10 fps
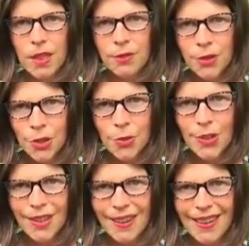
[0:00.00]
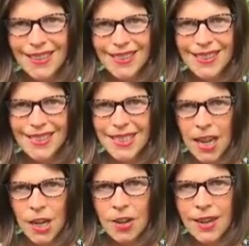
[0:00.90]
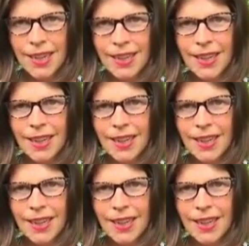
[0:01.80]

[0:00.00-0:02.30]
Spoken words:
If you are not desiring